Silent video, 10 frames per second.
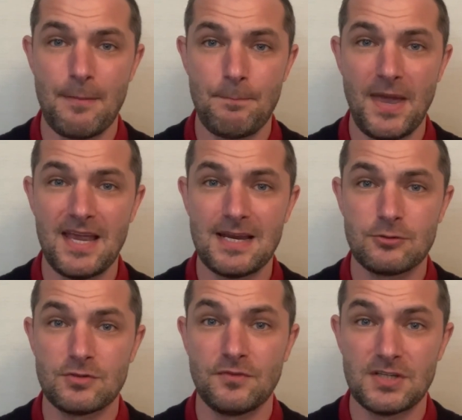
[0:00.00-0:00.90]
are paid
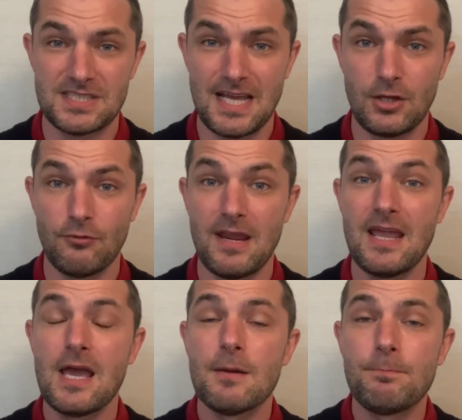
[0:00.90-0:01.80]
out of your salary
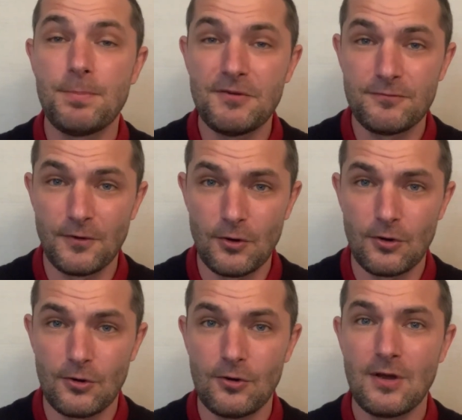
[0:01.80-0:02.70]

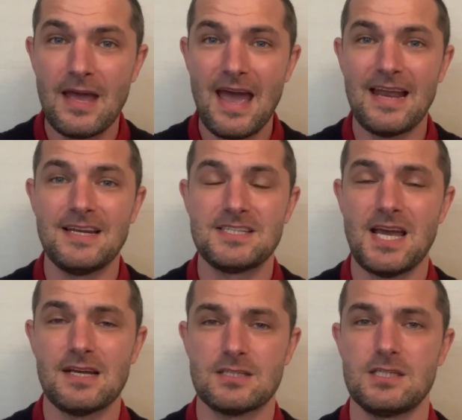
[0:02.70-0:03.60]
before any
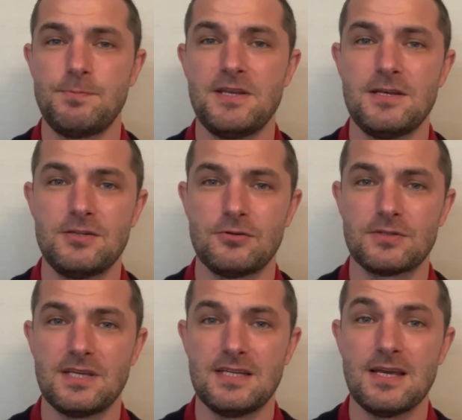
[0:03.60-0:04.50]
tax has been
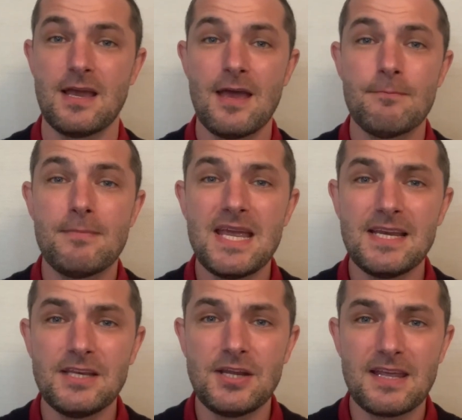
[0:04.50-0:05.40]
deducted,
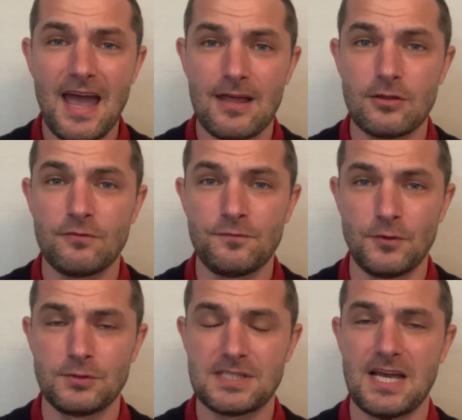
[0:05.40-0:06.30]
meaning you get the
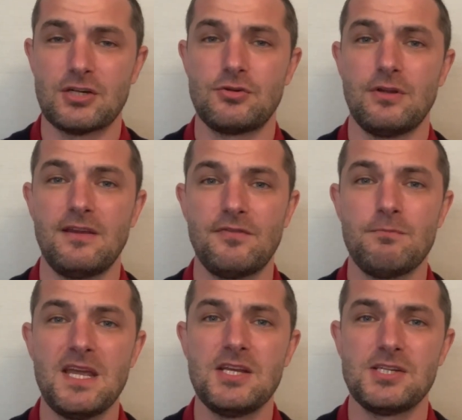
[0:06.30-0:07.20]
full tax relief
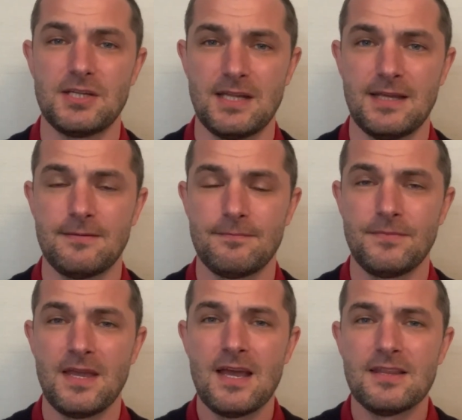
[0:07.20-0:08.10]
immediately.
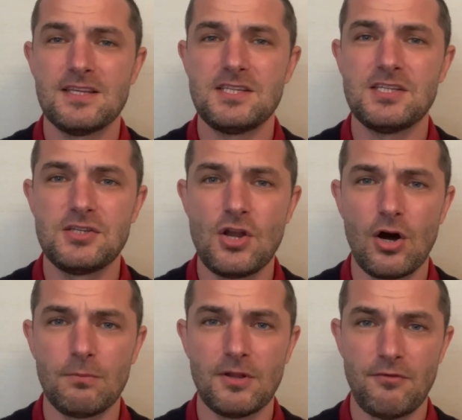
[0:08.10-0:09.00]
This is
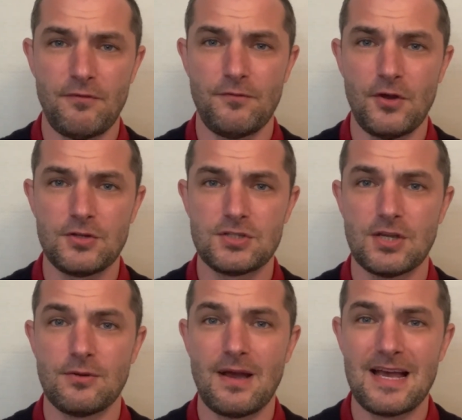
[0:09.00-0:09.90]
normally referred
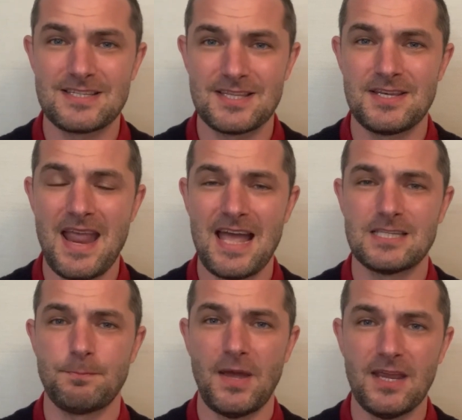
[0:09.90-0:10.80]
to as the
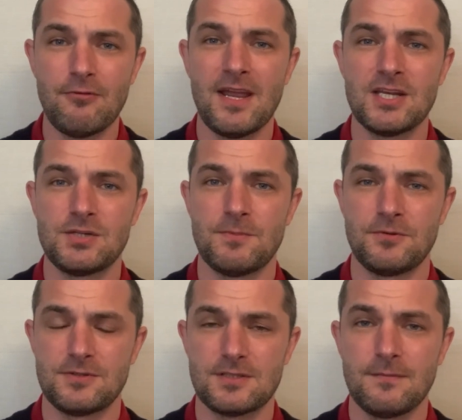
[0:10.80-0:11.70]
net pay
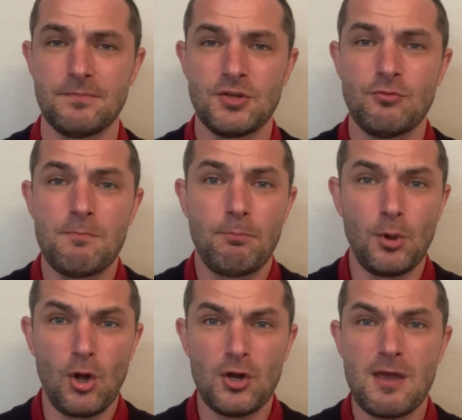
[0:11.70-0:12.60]
arrangement. Your
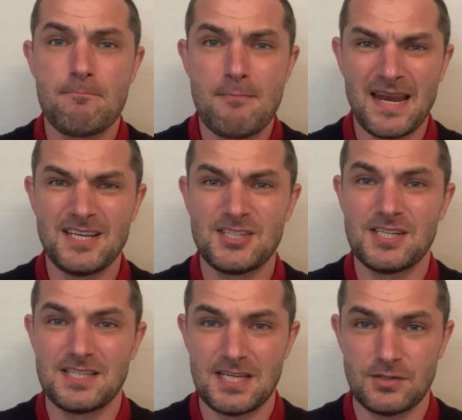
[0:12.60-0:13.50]
employer
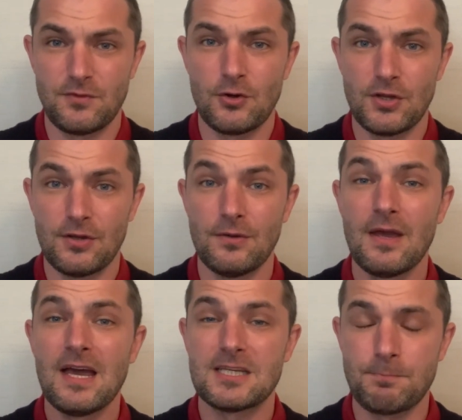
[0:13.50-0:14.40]
manages this for you
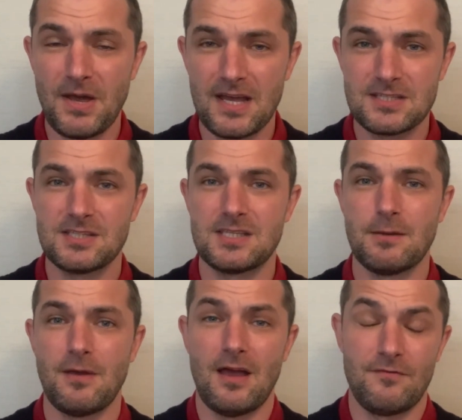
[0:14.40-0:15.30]
as part of
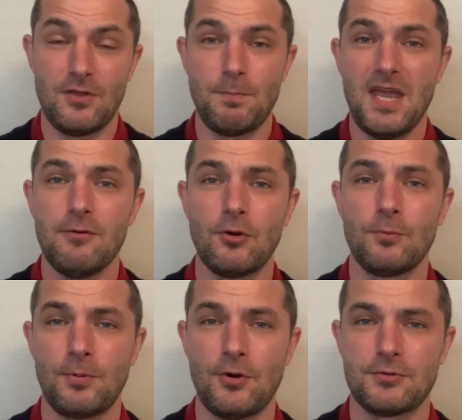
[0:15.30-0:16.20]
the payroll
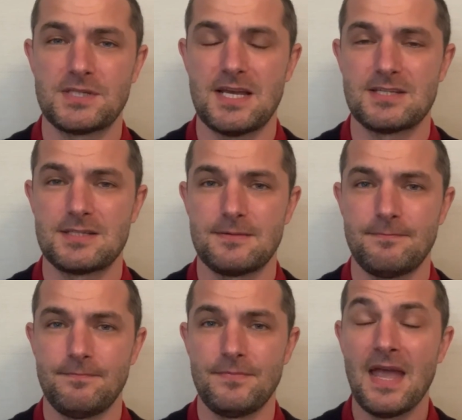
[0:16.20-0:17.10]
process.
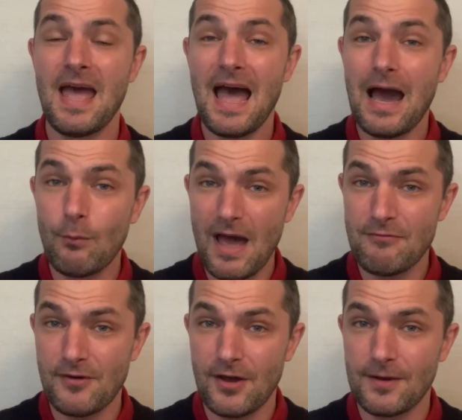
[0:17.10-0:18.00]

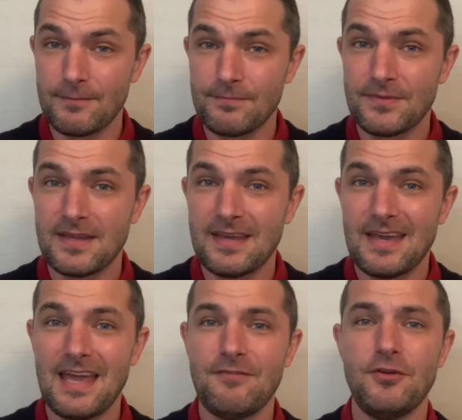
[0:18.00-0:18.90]
However,
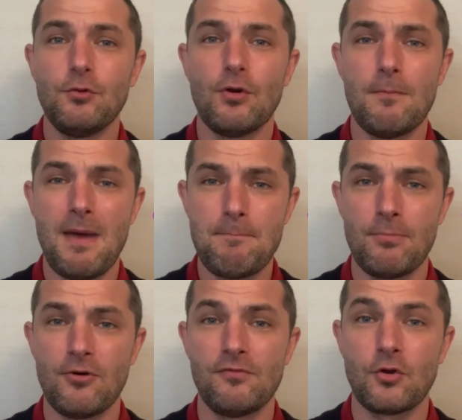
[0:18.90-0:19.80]
if you are a
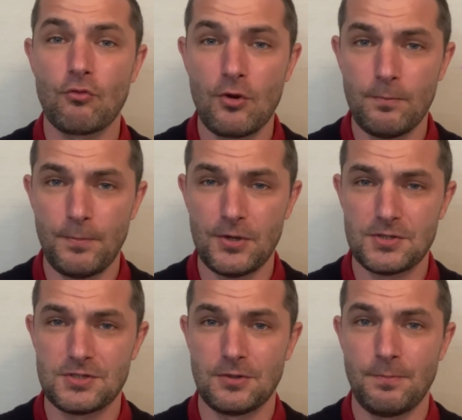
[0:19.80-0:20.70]
member of a group
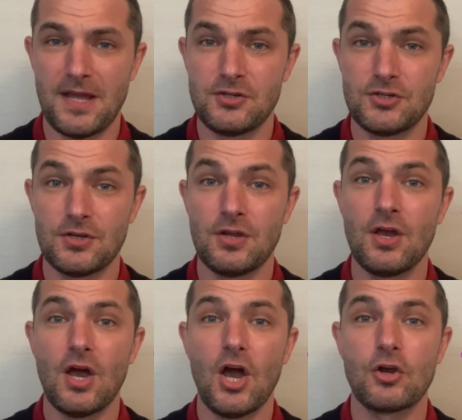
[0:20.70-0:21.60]
personal pension,
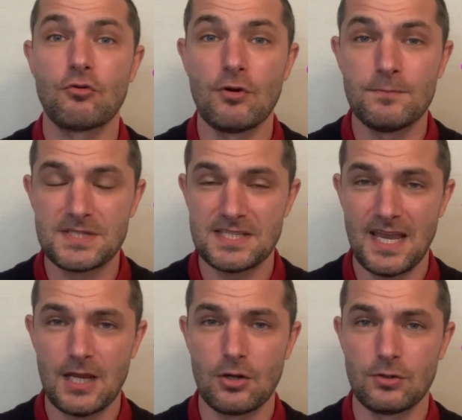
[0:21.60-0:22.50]
a group
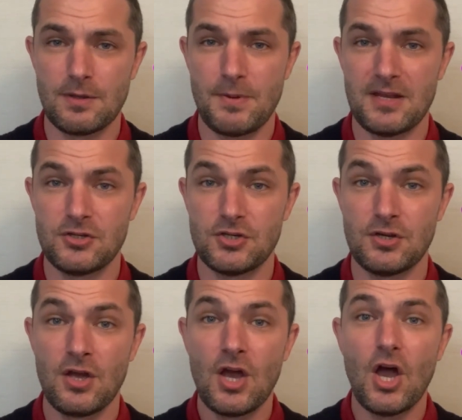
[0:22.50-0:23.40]
stakeholder
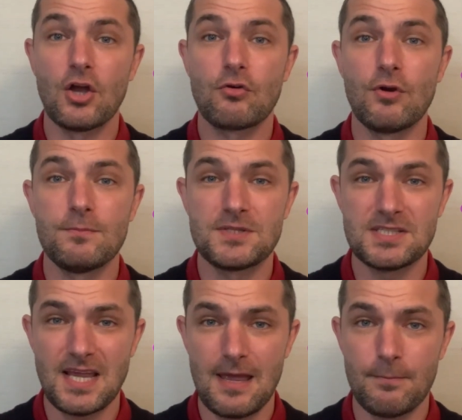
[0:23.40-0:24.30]
pension, a group
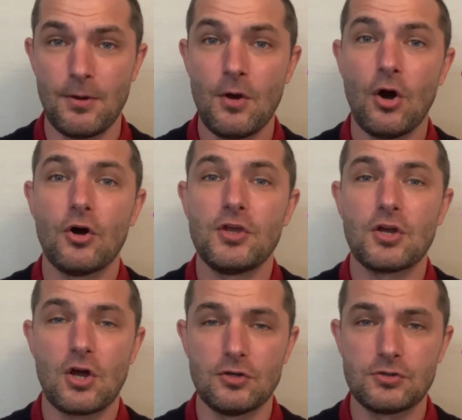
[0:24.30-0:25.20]
SIP, or you
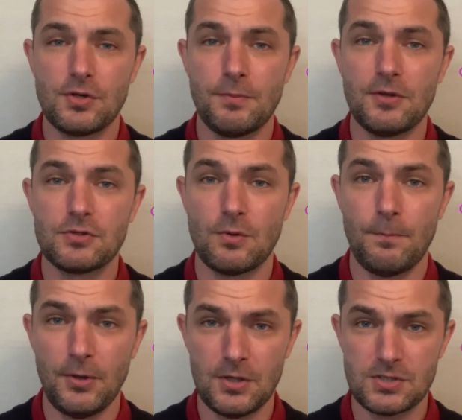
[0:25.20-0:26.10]
contribute to a
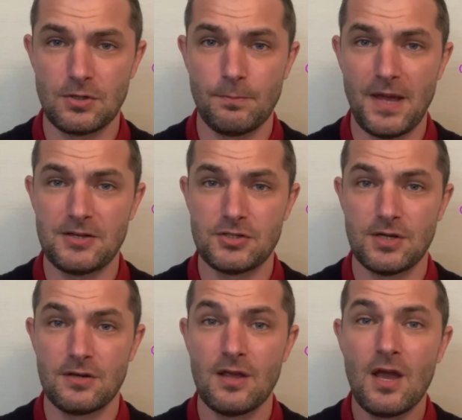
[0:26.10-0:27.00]
personal
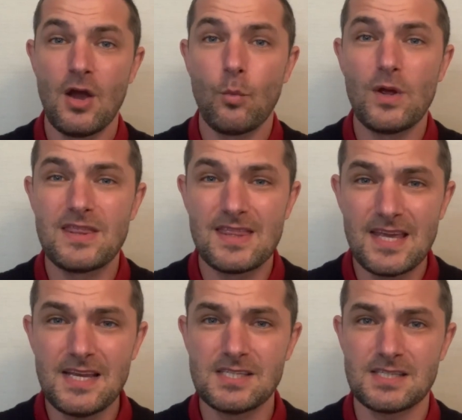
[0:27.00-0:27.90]
pension, with
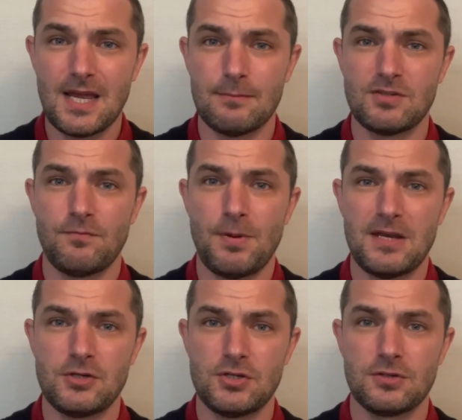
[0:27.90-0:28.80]
these types of
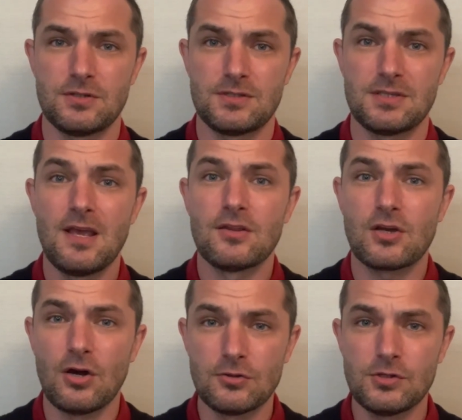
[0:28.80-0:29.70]
pensions, the
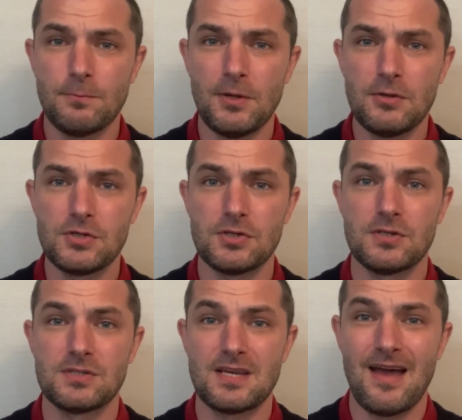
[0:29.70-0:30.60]

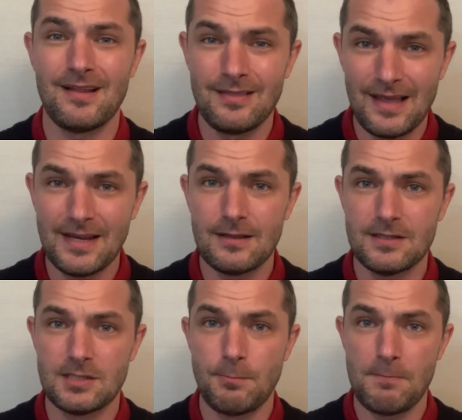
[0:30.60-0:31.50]
contributions are
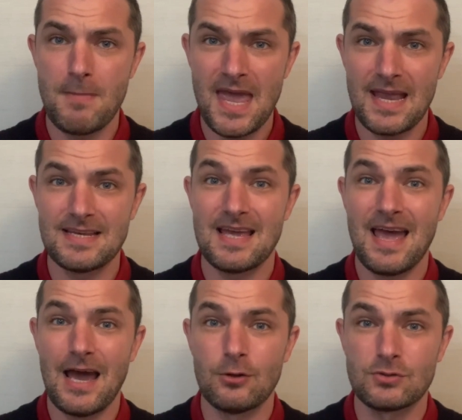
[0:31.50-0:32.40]
likely to be made
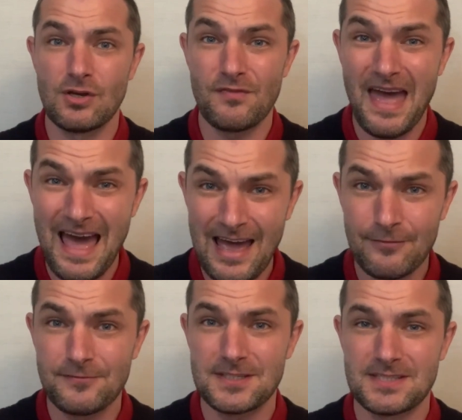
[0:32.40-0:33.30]
out of
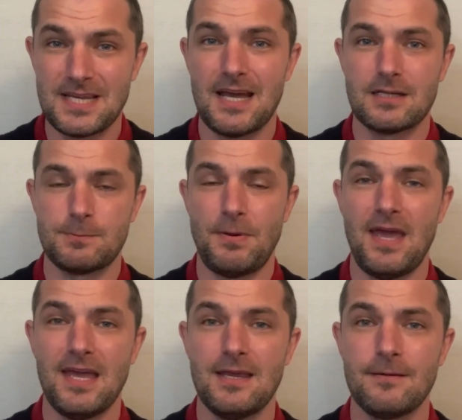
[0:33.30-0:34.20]
after-tax
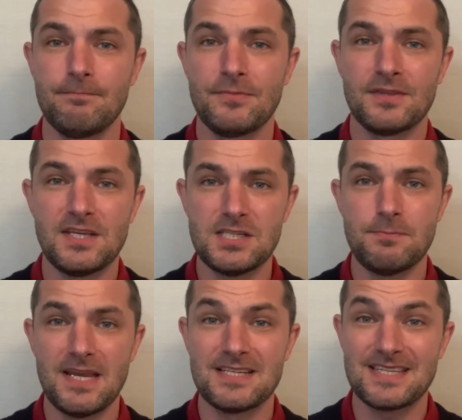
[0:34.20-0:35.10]
pay. This
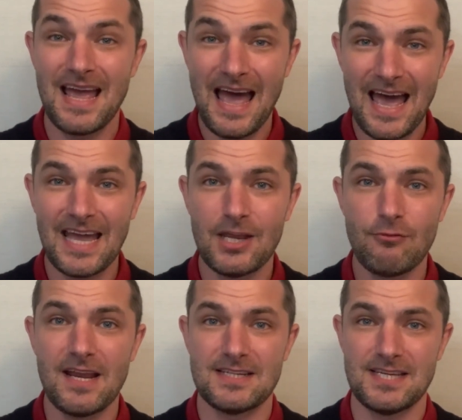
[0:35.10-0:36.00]
means higher
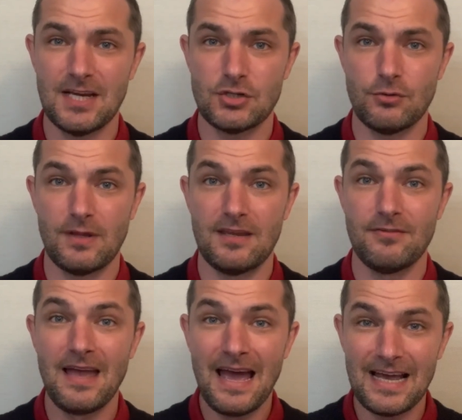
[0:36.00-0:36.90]
rate tax relief
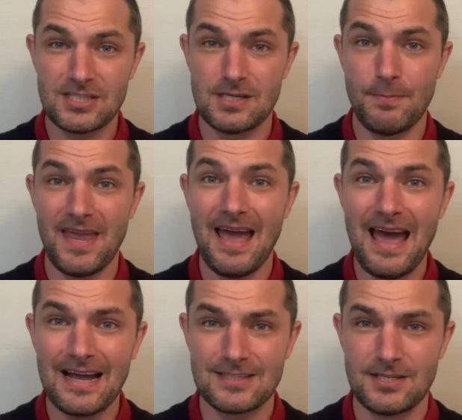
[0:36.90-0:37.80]
has to be
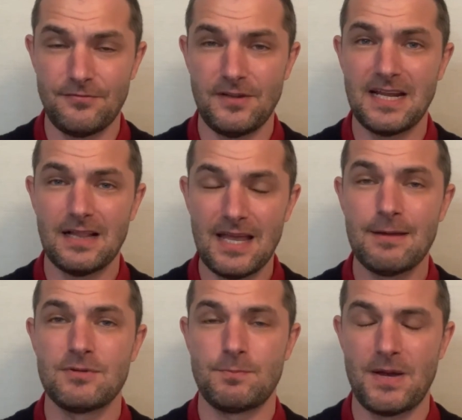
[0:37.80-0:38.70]
actively
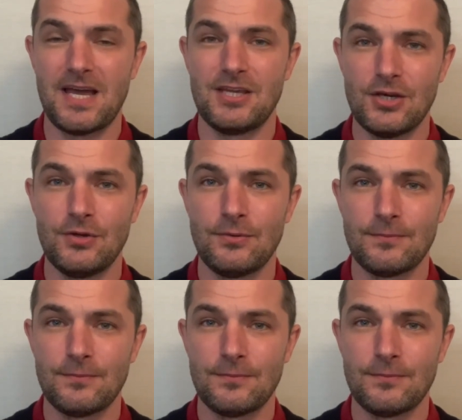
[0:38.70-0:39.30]
claimed by you.